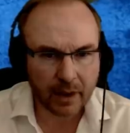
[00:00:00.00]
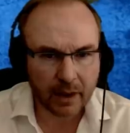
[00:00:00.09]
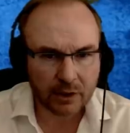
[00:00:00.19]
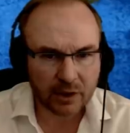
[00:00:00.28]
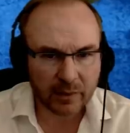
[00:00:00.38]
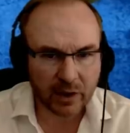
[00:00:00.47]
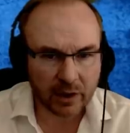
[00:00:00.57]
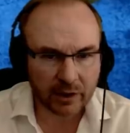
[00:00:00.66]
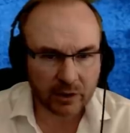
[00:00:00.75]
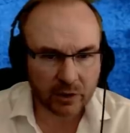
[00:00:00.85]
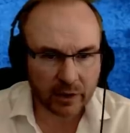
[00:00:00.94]
Could it be
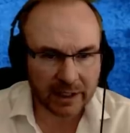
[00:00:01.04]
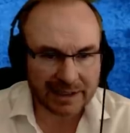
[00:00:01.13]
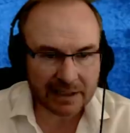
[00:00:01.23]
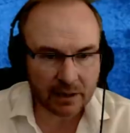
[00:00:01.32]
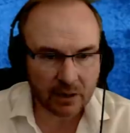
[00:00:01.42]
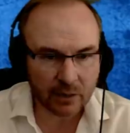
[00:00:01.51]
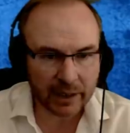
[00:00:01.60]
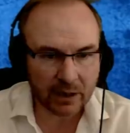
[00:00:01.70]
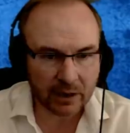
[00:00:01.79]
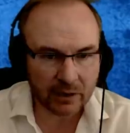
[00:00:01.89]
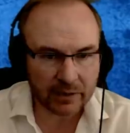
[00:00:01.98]
argued, or is it already
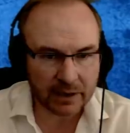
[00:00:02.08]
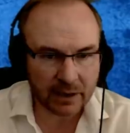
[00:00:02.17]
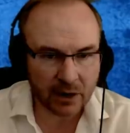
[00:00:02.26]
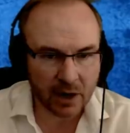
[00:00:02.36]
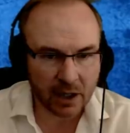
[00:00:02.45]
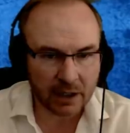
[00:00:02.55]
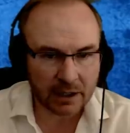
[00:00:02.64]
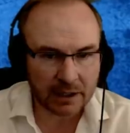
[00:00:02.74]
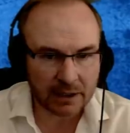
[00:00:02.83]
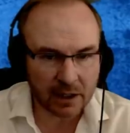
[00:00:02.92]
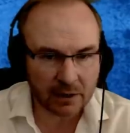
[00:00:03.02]
argued, that the
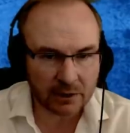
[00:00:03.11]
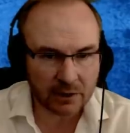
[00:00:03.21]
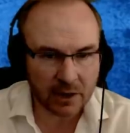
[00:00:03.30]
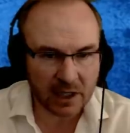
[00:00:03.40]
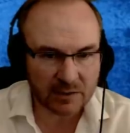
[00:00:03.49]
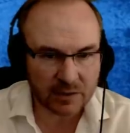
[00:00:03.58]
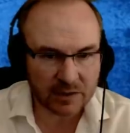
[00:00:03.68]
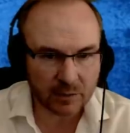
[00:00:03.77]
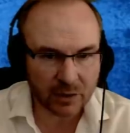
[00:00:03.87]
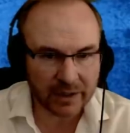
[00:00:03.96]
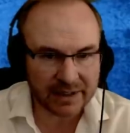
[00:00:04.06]
non-canonical Gospels
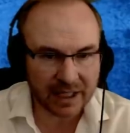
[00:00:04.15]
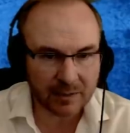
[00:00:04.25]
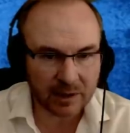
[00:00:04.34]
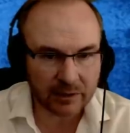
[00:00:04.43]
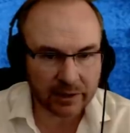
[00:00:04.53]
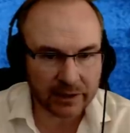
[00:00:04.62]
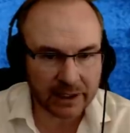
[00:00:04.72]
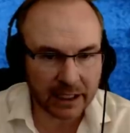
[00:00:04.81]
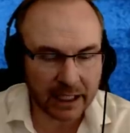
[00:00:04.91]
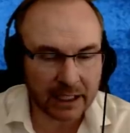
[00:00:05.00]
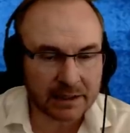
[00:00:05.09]
employ the same literary
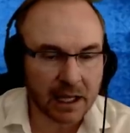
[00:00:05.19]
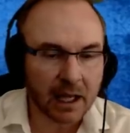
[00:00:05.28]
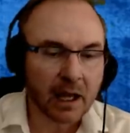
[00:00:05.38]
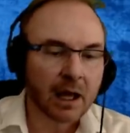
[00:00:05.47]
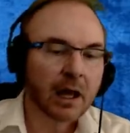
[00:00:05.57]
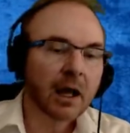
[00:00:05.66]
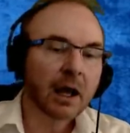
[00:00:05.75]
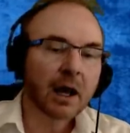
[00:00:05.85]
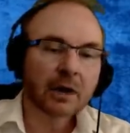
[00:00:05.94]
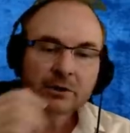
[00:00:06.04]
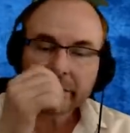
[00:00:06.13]
techniques?
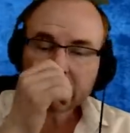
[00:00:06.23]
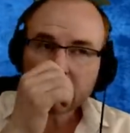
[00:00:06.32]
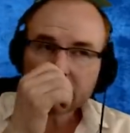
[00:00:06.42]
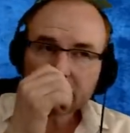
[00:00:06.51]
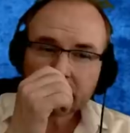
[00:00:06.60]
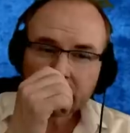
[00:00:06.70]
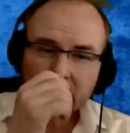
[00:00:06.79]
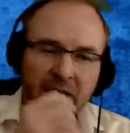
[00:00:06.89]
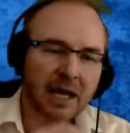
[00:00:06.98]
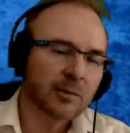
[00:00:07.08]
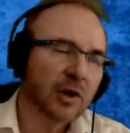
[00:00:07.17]
Great question.
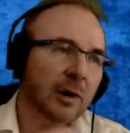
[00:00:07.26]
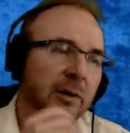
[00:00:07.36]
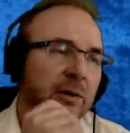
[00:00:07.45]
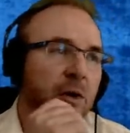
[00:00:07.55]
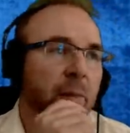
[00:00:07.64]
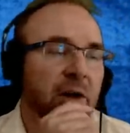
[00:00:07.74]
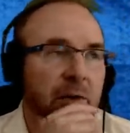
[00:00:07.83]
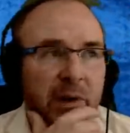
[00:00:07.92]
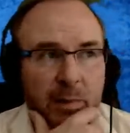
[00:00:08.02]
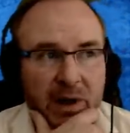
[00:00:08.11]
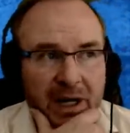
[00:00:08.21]
Cam probably would know better than
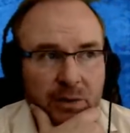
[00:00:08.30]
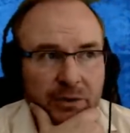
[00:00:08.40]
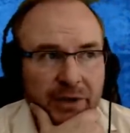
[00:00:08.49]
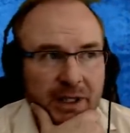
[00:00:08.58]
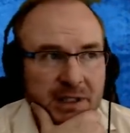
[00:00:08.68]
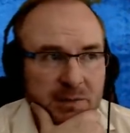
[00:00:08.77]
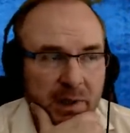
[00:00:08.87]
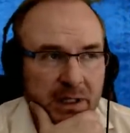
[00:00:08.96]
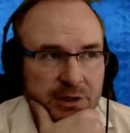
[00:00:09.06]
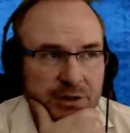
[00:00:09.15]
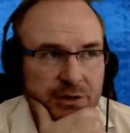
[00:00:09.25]
me, but I don't think as
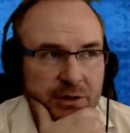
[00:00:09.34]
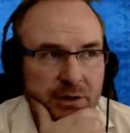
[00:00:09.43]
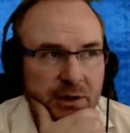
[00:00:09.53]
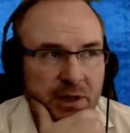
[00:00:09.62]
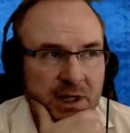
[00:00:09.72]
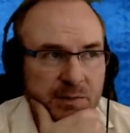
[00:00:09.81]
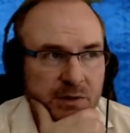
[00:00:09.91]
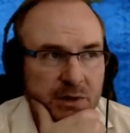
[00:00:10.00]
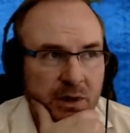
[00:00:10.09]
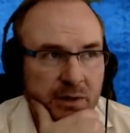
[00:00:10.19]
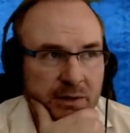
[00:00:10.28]
much. The Gospels
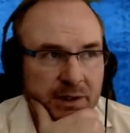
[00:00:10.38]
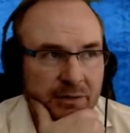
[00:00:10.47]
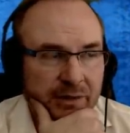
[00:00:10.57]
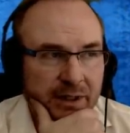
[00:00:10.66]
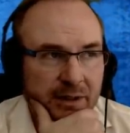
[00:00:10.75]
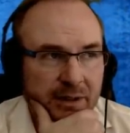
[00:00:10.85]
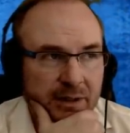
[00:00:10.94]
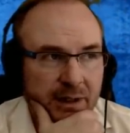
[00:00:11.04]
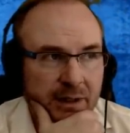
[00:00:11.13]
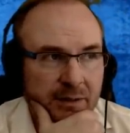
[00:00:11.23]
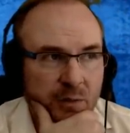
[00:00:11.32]
are definitely
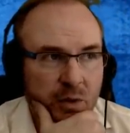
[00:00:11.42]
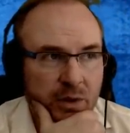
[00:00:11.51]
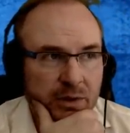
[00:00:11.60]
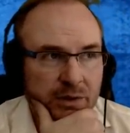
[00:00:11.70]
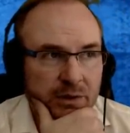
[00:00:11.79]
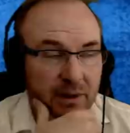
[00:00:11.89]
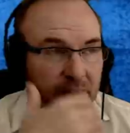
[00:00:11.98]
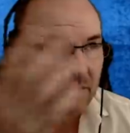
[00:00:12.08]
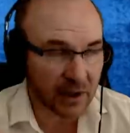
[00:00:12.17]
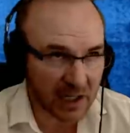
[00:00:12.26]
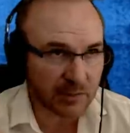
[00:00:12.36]
uh, more, the
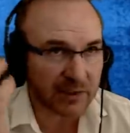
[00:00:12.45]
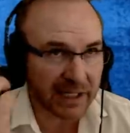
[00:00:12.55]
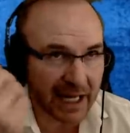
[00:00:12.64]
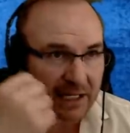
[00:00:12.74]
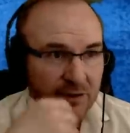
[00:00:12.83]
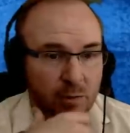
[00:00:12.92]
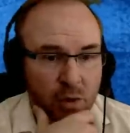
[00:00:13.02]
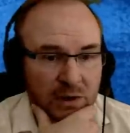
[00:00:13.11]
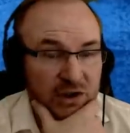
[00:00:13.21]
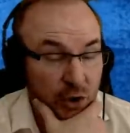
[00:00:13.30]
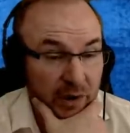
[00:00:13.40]
Gospels and Acts are more
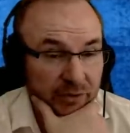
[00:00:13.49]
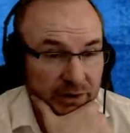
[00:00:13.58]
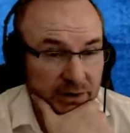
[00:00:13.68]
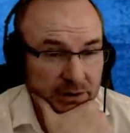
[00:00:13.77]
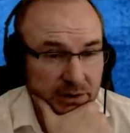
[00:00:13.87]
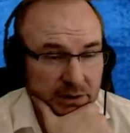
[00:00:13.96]
story-filled.